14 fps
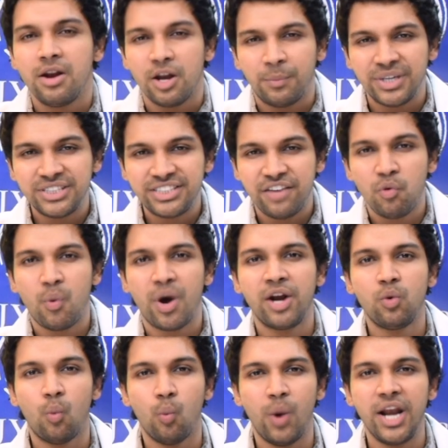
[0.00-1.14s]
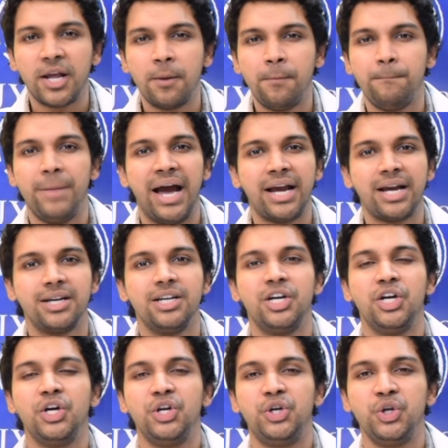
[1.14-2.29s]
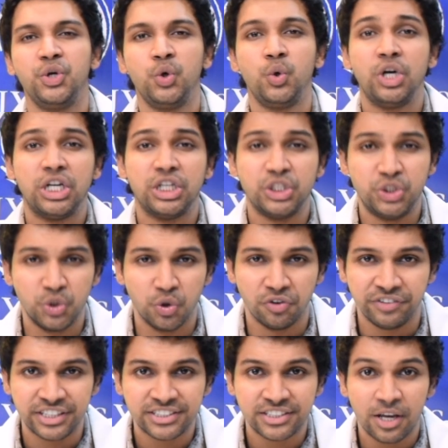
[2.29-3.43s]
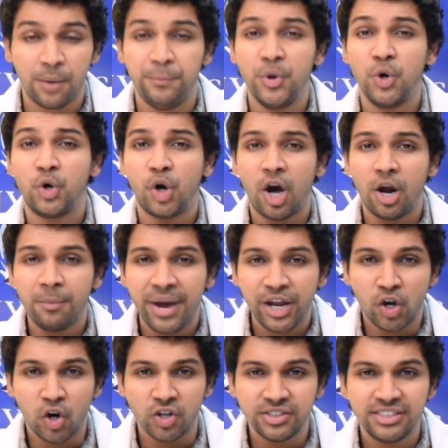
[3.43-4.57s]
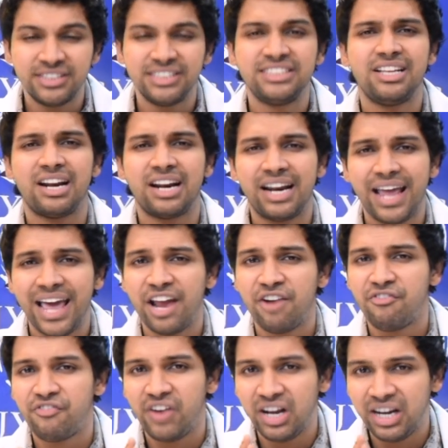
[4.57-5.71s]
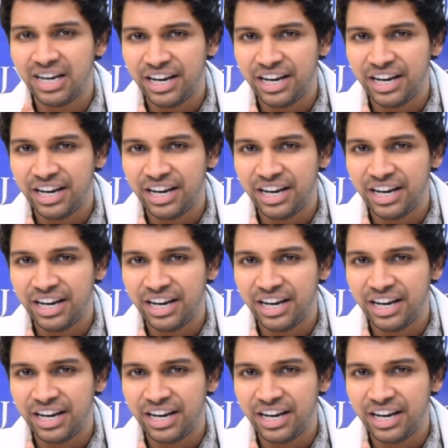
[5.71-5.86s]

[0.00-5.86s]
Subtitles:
Namaste everyone, welcome back to Jyovis. Mucormycosis is a rare fungal